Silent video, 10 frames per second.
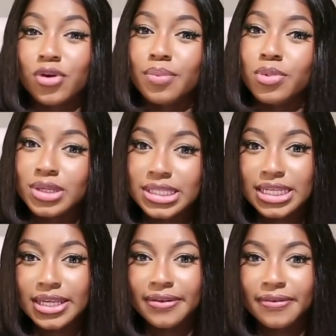for a
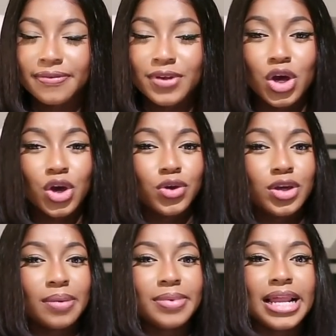motive, you
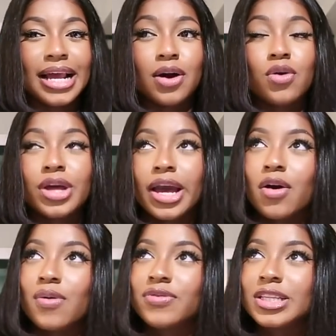can be like, oh yeah,
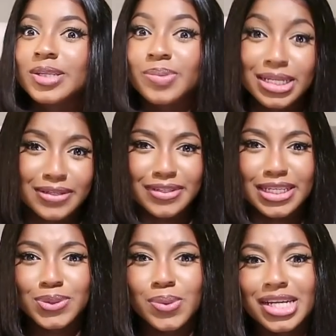come for this part. If
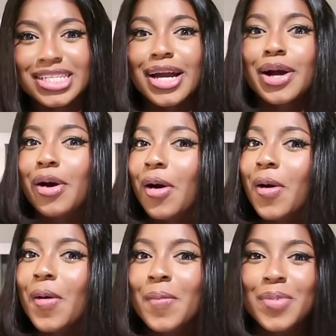he says, why should I
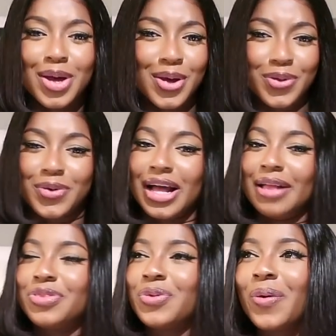come? You
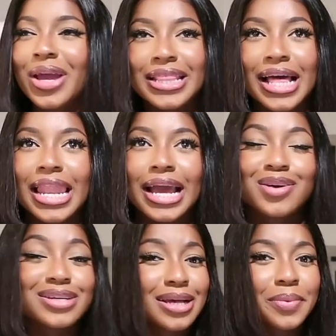can throw in that, like,
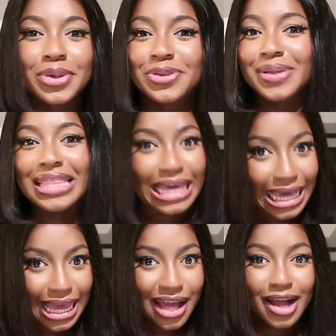because I'm going to be
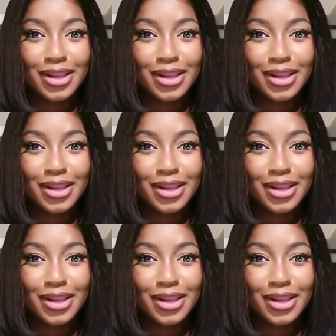there,